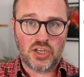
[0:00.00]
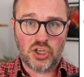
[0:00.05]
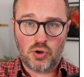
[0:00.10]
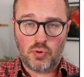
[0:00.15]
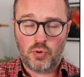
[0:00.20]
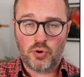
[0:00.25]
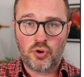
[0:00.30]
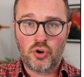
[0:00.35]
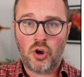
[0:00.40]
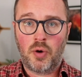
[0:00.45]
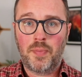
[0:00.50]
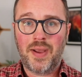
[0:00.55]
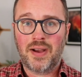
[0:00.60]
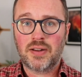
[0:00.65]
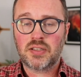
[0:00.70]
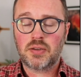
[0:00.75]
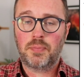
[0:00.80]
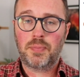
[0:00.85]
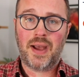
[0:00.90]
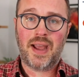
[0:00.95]
You will not be able
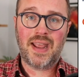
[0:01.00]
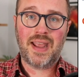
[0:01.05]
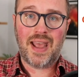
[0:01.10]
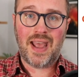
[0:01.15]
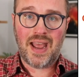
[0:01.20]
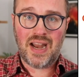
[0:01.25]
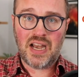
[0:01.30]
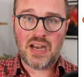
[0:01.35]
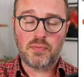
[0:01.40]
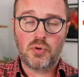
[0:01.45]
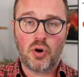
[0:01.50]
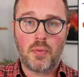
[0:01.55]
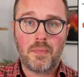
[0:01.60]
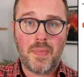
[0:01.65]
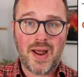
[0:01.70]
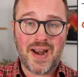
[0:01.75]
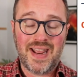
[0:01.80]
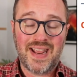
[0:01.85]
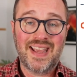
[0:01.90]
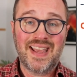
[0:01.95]
to pay any more
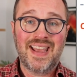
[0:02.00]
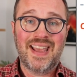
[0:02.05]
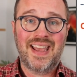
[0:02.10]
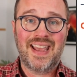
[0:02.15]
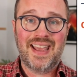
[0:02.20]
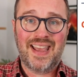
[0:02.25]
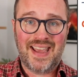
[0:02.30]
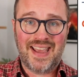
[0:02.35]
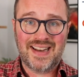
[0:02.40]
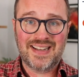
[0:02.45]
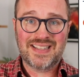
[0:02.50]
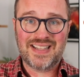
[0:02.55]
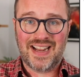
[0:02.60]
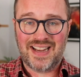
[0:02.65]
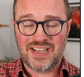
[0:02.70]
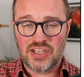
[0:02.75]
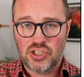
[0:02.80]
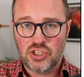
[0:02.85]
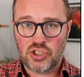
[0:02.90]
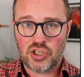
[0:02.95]
money into that.
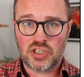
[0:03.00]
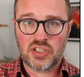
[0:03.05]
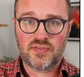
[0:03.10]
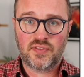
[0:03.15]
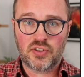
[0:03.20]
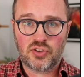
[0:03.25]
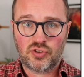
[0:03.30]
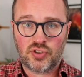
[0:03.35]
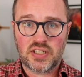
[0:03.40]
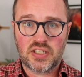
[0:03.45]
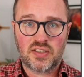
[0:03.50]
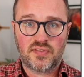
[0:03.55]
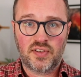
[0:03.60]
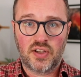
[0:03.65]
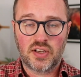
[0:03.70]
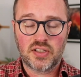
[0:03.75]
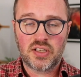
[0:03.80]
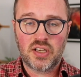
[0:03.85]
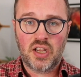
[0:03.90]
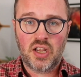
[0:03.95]
It's just for
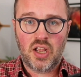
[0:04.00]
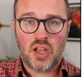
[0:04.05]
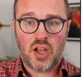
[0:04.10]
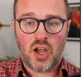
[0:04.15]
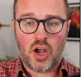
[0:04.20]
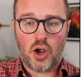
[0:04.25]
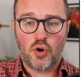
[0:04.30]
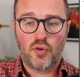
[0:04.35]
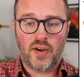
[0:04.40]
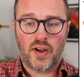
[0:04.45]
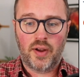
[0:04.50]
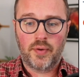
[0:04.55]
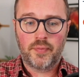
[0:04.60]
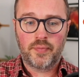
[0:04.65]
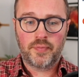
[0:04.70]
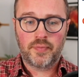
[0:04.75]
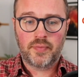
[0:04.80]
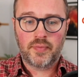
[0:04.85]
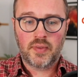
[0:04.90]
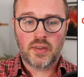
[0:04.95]
transfers over.
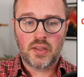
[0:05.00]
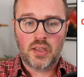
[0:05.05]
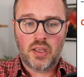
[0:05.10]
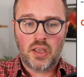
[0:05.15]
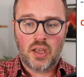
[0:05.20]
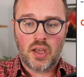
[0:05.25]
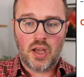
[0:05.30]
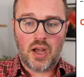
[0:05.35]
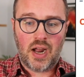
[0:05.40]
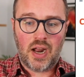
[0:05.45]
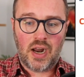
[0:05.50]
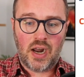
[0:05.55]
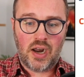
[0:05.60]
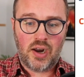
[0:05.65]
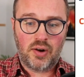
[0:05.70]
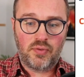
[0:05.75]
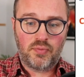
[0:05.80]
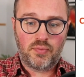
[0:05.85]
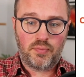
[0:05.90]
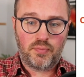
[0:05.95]

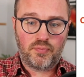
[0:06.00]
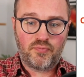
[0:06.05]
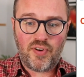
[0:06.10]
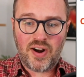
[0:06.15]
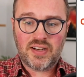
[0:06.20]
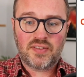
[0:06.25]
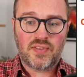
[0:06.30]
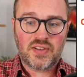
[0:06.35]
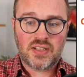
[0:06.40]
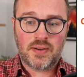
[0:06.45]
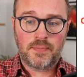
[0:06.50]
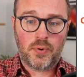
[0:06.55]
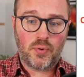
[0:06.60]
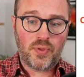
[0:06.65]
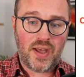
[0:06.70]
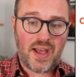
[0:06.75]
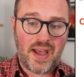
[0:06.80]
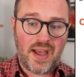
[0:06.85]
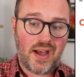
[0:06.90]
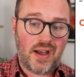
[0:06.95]
Relatively simple
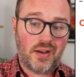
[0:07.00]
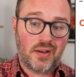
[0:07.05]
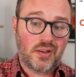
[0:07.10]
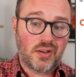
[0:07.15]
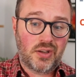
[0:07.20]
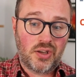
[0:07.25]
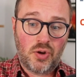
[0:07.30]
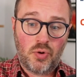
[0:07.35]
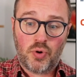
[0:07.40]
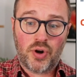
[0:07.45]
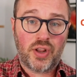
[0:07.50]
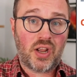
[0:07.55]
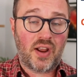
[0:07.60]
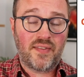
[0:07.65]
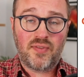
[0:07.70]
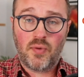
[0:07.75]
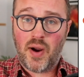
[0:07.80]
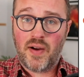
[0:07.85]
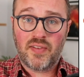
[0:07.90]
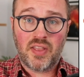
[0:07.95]
there. You want to go
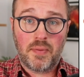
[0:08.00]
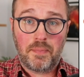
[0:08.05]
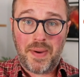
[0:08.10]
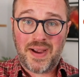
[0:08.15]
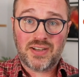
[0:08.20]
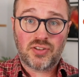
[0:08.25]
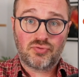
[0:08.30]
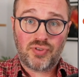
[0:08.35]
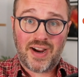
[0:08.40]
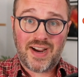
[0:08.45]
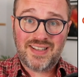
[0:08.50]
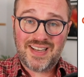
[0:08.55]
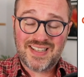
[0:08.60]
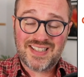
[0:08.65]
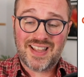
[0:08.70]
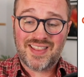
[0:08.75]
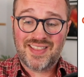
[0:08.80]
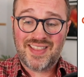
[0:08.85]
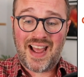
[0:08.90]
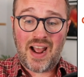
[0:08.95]
for whatever the best rate is.
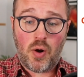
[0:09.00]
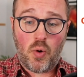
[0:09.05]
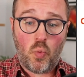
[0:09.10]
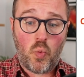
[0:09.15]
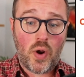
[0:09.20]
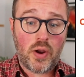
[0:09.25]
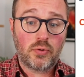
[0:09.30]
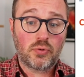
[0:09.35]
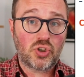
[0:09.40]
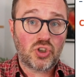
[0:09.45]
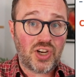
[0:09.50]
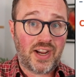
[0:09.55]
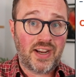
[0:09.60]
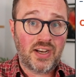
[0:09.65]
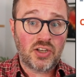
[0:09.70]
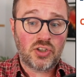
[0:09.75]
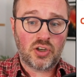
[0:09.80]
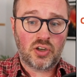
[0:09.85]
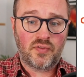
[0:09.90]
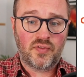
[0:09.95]
That will
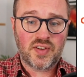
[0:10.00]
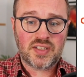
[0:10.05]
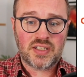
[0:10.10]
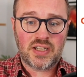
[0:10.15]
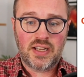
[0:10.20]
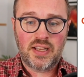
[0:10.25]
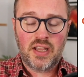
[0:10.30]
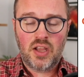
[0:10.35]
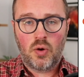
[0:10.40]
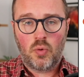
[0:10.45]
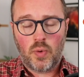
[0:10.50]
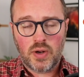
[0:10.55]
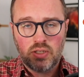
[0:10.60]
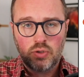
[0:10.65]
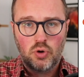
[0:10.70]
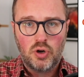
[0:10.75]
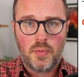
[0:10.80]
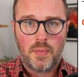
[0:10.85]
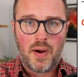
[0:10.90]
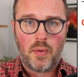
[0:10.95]
change, obviously. We'll
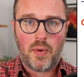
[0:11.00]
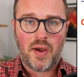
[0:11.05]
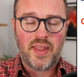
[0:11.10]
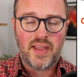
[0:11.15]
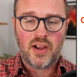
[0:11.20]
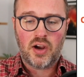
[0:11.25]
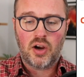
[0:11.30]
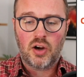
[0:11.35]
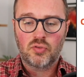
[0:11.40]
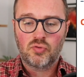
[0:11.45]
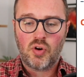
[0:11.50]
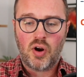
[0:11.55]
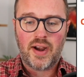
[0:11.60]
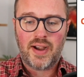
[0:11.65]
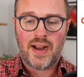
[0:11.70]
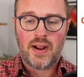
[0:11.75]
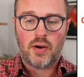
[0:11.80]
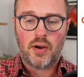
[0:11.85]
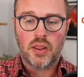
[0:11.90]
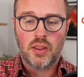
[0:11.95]
talk about where they are right
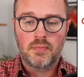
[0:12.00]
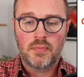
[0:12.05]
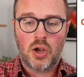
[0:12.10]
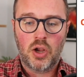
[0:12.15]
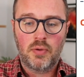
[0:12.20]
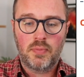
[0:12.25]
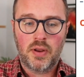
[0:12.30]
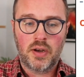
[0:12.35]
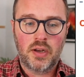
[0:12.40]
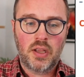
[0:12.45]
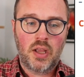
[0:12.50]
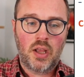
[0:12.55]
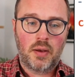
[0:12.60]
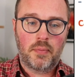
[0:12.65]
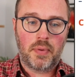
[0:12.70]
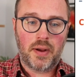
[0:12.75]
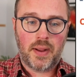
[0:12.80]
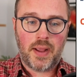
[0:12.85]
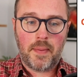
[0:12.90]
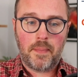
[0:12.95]
now at the moment.
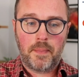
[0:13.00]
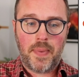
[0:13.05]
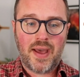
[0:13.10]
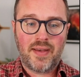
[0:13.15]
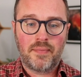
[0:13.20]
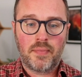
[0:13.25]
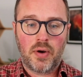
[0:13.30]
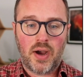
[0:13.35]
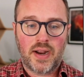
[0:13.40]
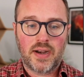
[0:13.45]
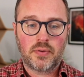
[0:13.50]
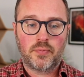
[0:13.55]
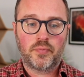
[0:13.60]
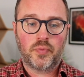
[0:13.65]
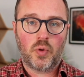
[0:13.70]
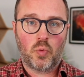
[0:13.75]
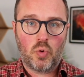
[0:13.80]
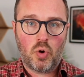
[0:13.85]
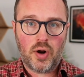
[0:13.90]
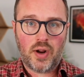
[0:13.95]
But again, bear in mind,
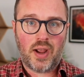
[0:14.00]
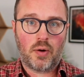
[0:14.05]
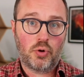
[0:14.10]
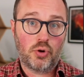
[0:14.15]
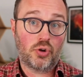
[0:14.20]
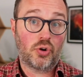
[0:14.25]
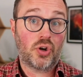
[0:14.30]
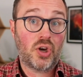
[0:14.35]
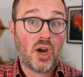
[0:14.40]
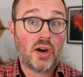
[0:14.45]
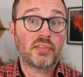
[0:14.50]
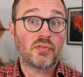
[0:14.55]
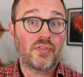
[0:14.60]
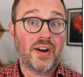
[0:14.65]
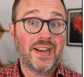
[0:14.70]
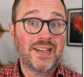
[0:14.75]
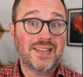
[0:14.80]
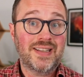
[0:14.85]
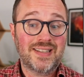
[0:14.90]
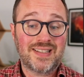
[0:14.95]
work out what your current
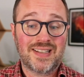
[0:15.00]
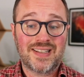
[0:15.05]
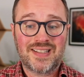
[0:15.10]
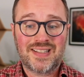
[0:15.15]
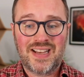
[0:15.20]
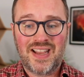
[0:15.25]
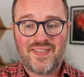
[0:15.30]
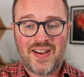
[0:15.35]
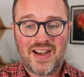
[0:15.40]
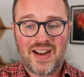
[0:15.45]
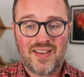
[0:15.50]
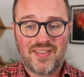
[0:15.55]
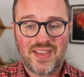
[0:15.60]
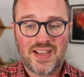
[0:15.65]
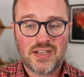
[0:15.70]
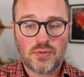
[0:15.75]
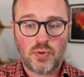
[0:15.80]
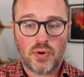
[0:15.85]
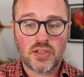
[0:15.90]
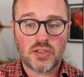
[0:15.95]
rate is and see if any of
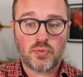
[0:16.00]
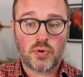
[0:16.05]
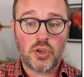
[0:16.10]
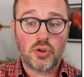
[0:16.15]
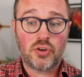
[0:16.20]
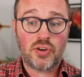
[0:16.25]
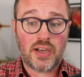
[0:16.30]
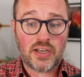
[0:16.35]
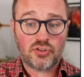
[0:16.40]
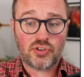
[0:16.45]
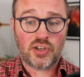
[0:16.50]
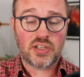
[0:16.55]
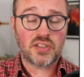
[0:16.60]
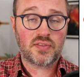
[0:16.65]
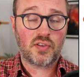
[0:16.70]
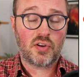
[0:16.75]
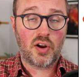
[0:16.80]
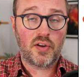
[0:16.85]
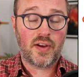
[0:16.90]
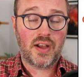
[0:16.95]
these ones where you can
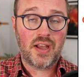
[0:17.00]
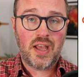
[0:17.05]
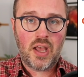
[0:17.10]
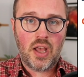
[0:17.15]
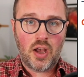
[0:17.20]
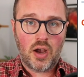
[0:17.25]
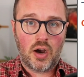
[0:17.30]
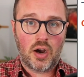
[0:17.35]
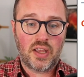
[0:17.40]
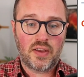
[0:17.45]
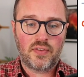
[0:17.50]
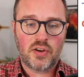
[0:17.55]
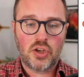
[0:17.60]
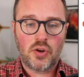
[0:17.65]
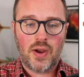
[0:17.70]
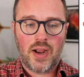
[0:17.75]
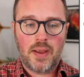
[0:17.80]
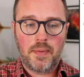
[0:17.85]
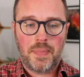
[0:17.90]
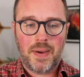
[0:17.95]
transfer over are giving you
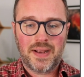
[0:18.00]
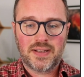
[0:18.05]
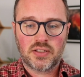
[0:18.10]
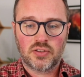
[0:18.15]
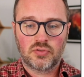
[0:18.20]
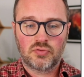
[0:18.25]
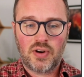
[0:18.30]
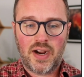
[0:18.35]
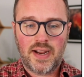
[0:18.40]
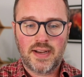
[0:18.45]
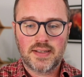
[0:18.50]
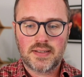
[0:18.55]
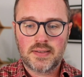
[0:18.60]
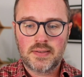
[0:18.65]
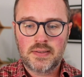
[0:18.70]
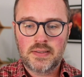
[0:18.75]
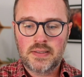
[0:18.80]
a better rate.